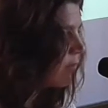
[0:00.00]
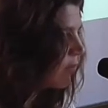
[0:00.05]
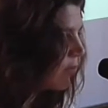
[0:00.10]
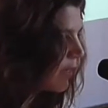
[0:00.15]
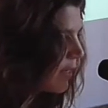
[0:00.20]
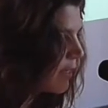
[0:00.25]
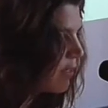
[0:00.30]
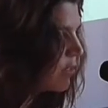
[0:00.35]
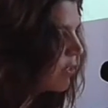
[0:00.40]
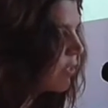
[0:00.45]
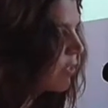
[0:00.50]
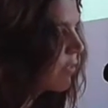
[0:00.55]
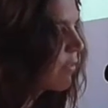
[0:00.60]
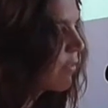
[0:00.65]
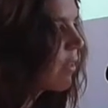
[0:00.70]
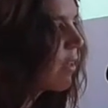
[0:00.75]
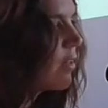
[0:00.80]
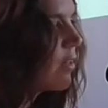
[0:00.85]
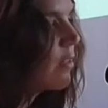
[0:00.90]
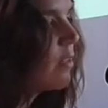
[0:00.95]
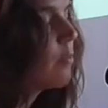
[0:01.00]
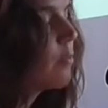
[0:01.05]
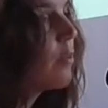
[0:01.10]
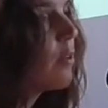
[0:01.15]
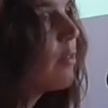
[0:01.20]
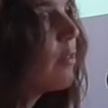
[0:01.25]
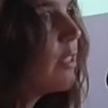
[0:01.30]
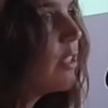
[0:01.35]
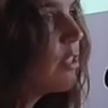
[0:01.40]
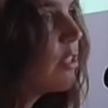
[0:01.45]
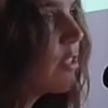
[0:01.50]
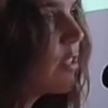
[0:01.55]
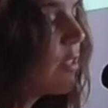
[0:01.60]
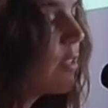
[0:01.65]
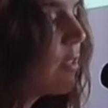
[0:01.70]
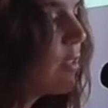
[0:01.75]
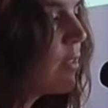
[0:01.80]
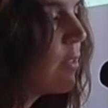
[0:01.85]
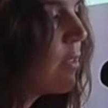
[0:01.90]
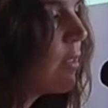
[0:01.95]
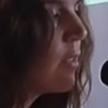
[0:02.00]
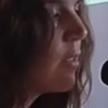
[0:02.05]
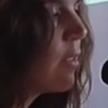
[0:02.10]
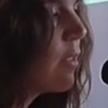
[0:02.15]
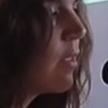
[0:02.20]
evaluation of current provision,